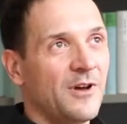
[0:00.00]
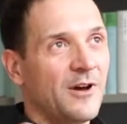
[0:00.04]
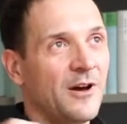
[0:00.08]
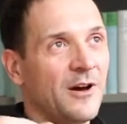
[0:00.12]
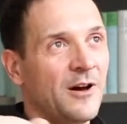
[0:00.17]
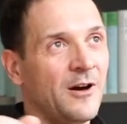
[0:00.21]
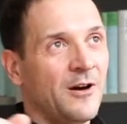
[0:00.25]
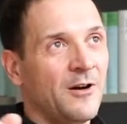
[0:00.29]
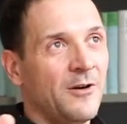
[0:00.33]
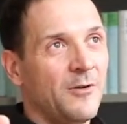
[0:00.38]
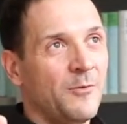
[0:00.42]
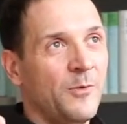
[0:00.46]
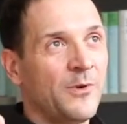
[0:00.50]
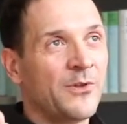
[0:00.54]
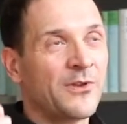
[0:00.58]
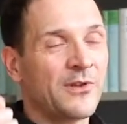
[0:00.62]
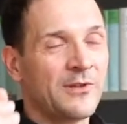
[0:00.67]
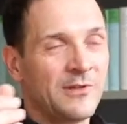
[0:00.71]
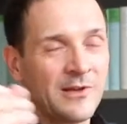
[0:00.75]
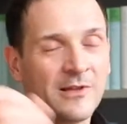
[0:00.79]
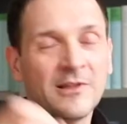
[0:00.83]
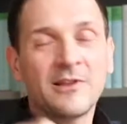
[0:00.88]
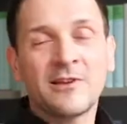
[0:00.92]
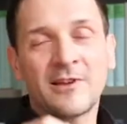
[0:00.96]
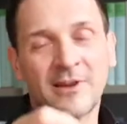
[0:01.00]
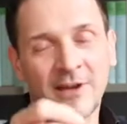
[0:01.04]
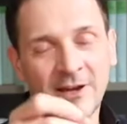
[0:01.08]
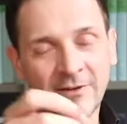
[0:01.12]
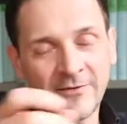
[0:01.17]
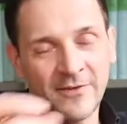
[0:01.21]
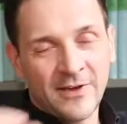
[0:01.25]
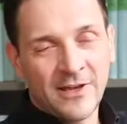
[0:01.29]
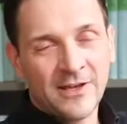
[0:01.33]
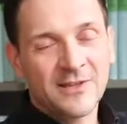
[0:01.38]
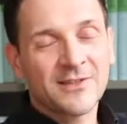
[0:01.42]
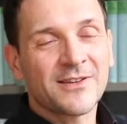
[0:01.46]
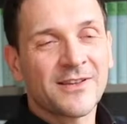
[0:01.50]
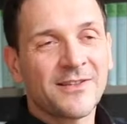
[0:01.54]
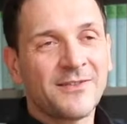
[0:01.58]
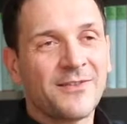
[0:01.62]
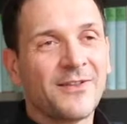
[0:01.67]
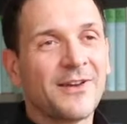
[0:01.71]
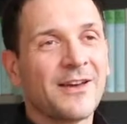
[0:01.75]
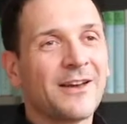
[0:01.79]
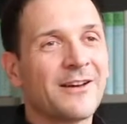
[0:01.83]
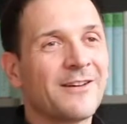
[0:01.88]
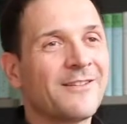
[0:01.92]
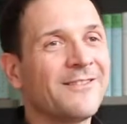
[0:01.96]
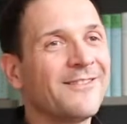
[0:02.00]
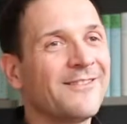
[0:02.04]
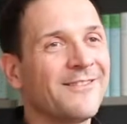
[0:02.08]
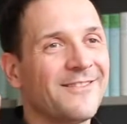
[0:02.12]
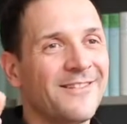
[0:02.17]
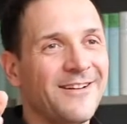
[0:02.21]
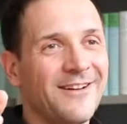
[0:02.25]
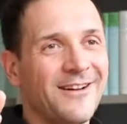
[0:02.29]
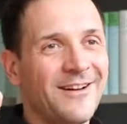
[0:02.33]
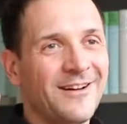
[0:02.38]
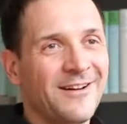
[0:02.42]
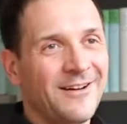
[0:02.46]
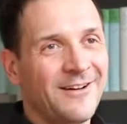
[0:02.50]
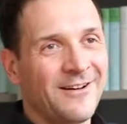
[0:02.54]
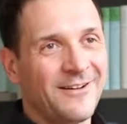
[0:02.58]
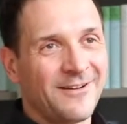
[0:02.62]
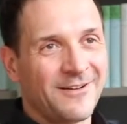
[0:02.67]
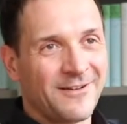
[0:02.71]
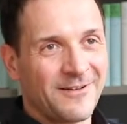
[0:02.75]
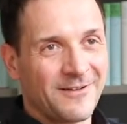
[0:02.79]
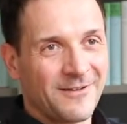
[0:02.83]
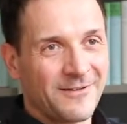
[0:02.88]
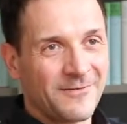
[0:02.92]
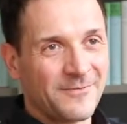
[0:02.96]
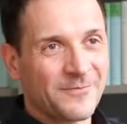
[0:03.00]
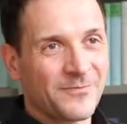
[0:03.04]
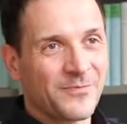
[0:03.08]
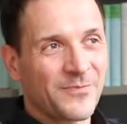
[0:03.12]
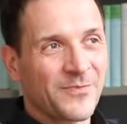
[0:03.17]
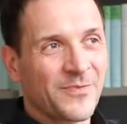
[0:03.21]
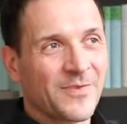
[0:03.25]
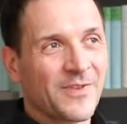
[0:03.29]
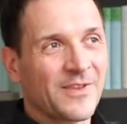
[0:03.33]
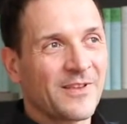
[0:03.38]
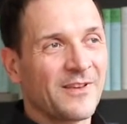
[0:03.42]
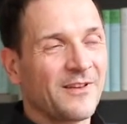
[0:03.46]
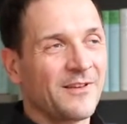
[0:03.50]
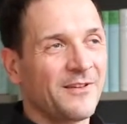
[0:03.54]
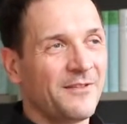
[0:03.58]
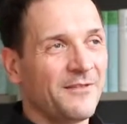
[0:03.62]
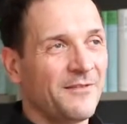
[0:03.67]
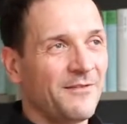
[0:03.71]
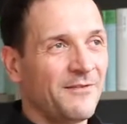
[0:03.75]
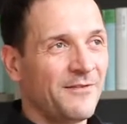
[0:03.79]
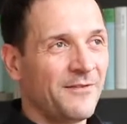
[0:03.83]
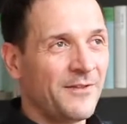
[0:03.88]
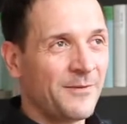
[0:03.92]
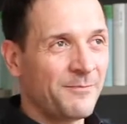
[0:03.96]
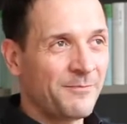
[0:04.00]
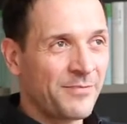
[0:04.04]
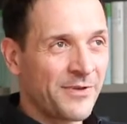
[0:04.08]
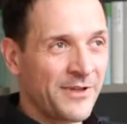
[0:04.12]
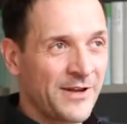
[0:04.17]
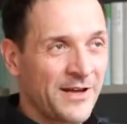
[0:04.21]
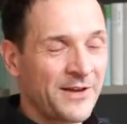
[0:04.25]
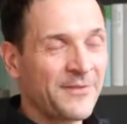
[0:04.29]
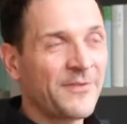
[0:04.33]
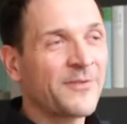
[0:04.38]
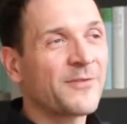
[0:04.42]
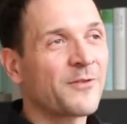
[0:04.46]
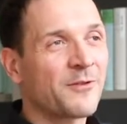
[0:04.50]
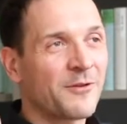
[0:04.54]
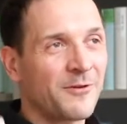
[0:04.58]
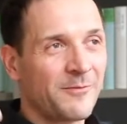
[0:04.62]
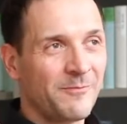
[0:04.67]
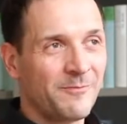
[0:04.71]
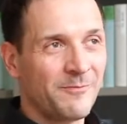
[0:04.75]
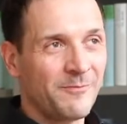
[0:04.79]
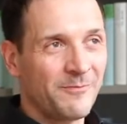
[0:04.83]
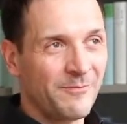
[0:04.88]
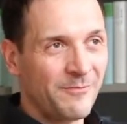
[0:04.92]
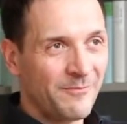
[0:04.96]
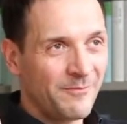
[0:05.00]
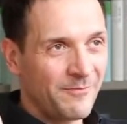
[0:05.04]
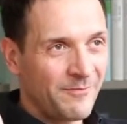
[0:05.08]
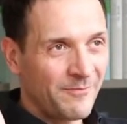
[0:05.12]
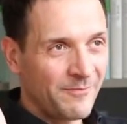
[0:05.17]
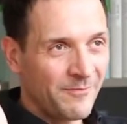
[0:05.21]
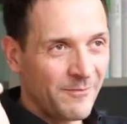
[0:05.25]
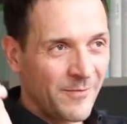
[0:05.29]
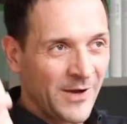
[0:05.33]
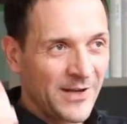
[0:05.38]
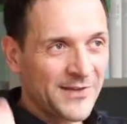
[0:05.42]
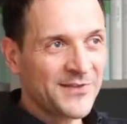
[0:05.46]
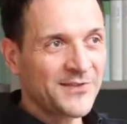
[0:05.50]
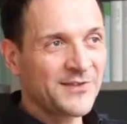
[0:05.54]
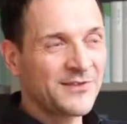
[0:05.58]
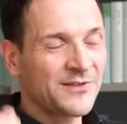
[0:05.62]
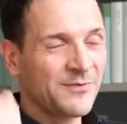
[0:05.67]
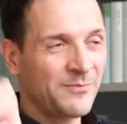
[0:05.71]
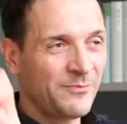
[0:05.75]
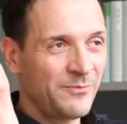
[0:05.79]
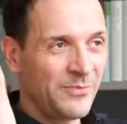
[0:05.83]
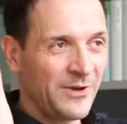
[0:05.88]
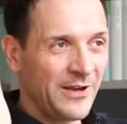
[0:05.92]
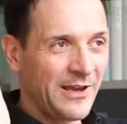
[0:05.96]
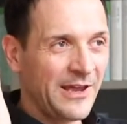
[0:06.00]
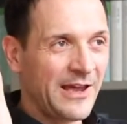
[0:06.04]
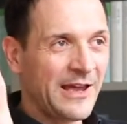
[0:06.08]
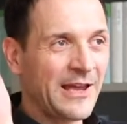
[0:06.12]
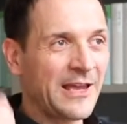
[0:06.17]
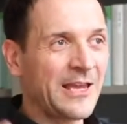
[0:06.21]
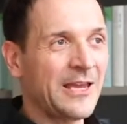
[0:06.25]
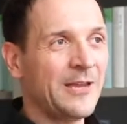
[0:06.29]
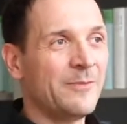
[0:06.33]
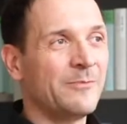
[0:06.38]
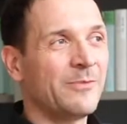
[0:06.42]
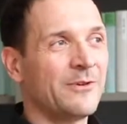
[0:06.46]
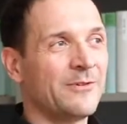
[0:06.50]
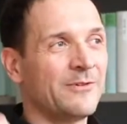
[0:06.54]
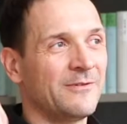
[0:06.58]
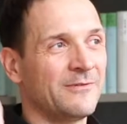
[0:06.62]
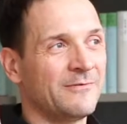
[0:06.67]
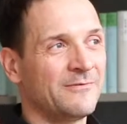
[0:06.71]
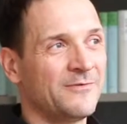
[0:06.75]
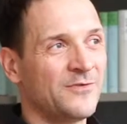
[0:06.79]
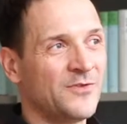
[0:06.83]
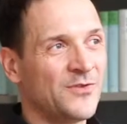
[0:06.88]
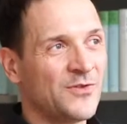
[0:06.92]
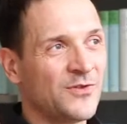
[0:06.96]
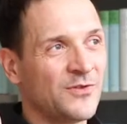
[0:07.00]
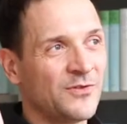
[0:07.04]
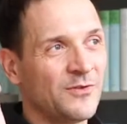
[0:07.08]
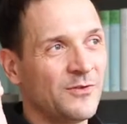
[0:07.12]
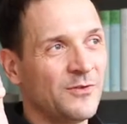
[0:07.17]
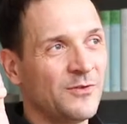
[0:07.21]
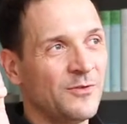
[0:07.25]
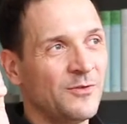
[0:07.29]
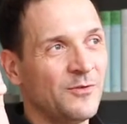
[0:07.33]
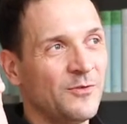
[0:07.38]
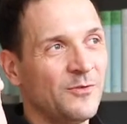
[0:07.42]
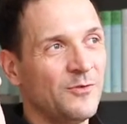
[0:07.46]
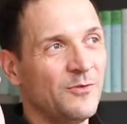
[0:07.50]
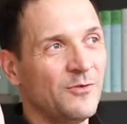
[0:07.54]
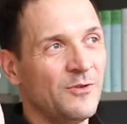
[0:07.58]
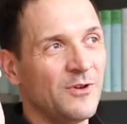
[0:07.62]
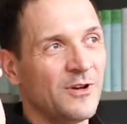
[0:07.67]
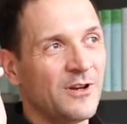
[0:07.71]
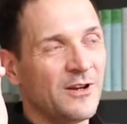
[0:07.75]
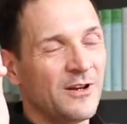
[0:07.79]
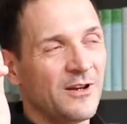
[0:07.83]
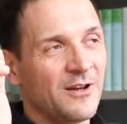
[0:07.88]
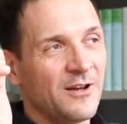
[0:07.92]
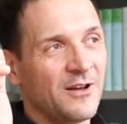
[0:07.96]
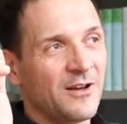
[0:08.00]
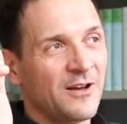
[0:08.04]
With a little caveat in there, the platform must be able to